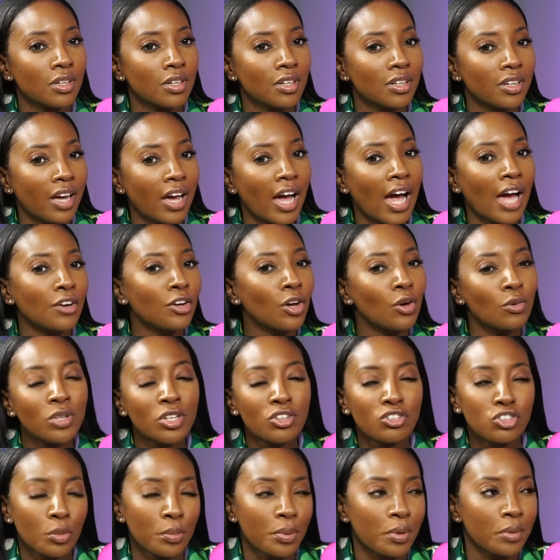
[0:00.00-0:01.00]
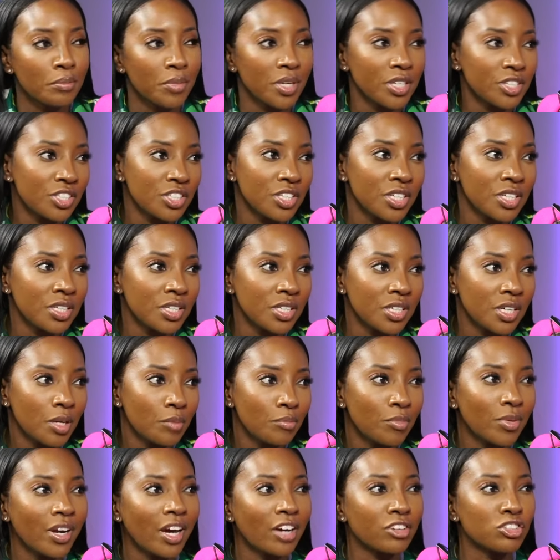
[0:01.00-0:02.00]
like i don't need your permission
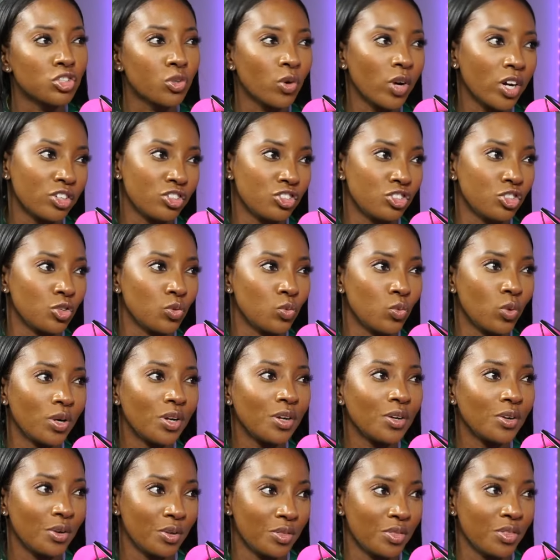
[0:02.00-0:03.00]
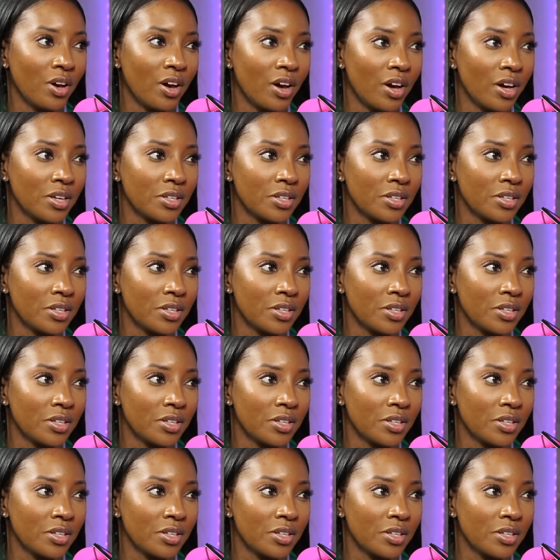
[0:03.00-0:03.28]
but i trust you what are your mm-hmm, thoughts